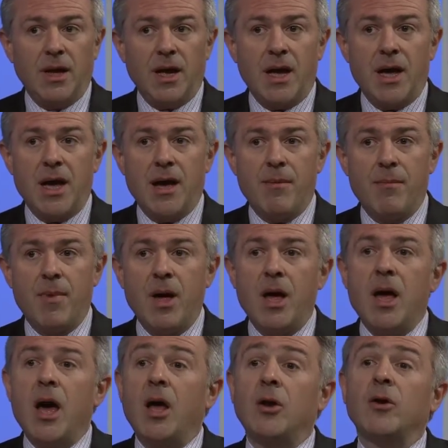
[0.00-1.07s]
um,
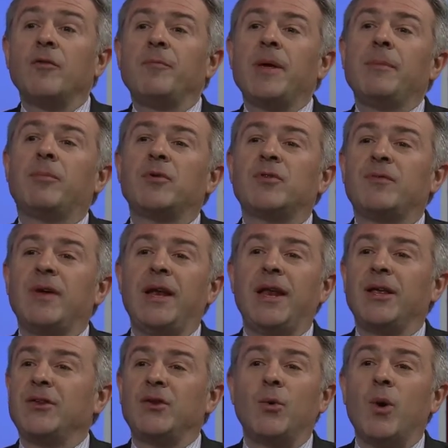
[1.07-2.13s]
a lot of people's
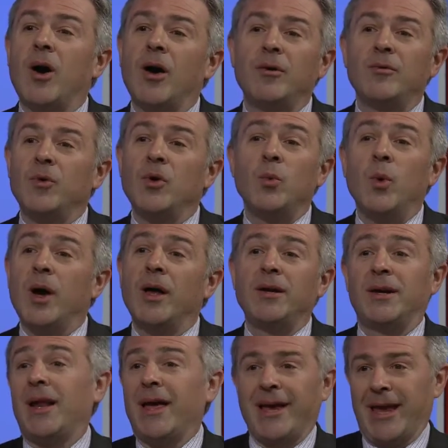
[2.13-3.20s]
feelings who aren't who
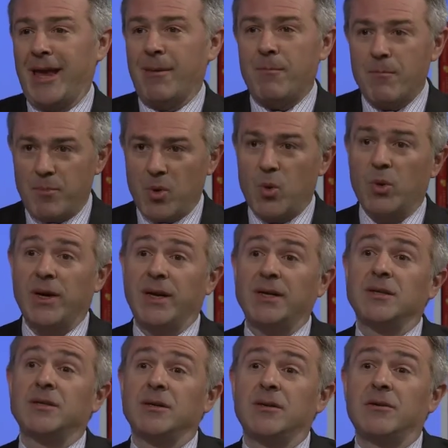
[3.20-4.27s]
weren't like him, born
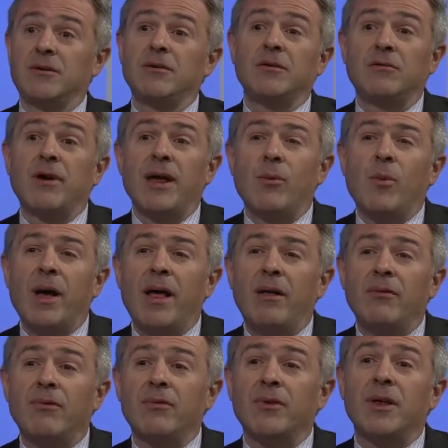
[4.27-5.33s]
into great
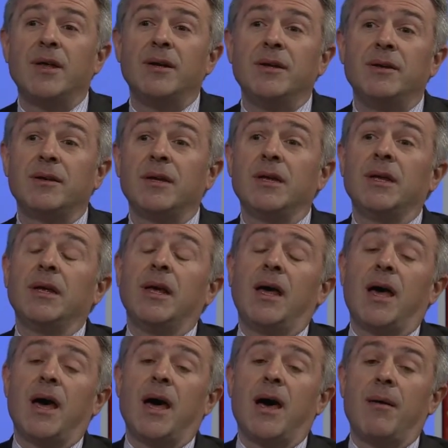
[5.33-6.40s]
wealth and
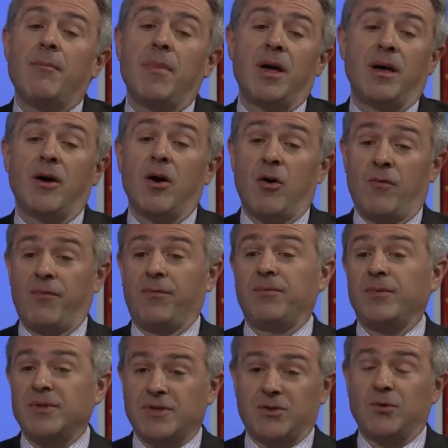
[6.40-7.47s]
um, of
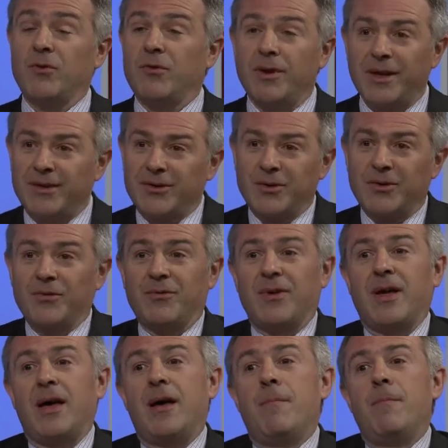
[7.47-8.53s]
storied sort of
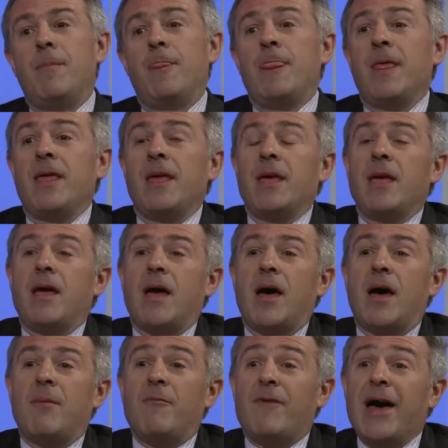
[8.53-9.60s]
um,
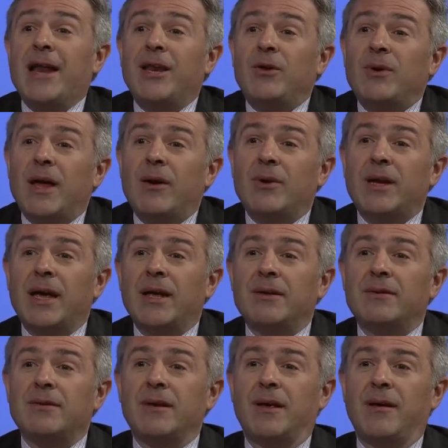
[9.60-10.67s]
um, value
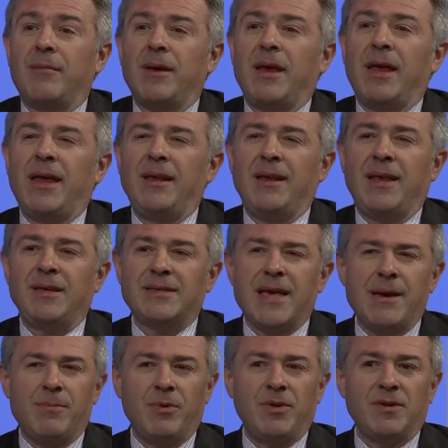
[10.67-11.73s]
nowadays. Uh, he, he's
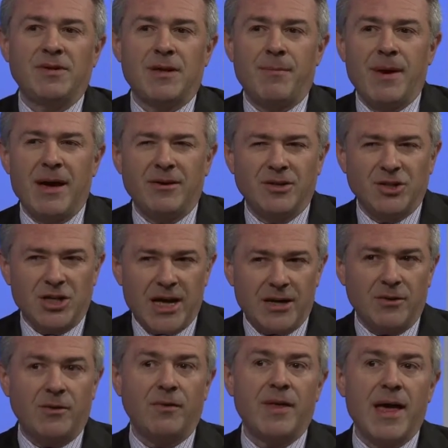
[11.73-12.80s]
able somehow to
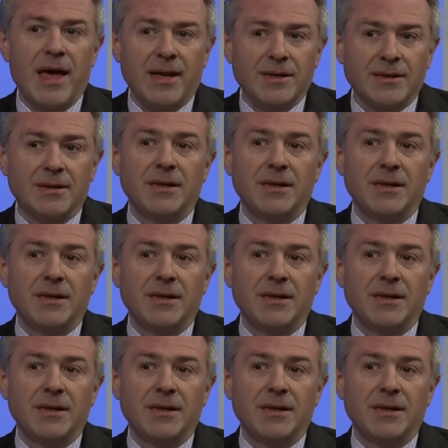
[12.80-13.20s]
channel that